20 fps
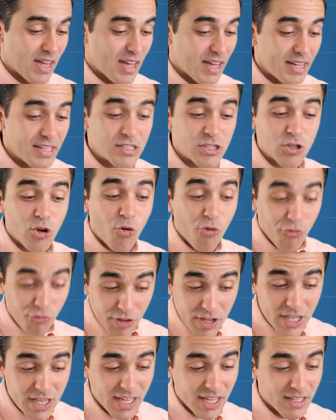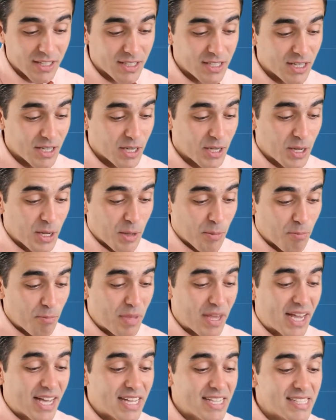It's convenient
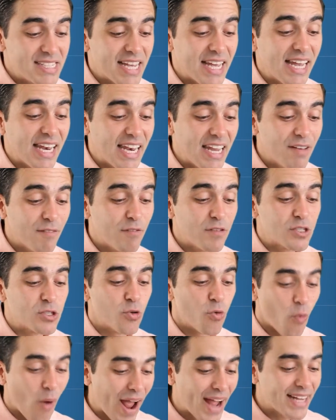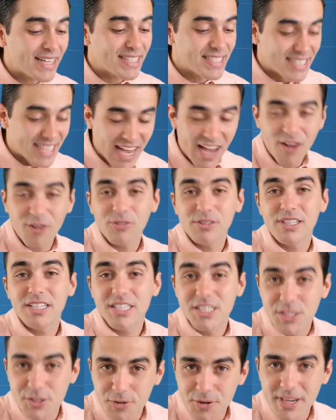because he lives right down the
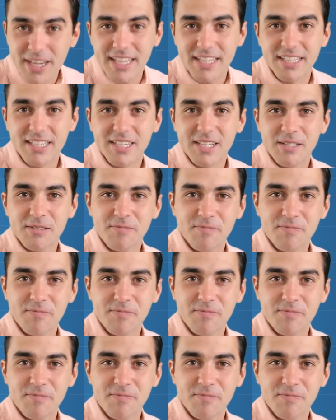street.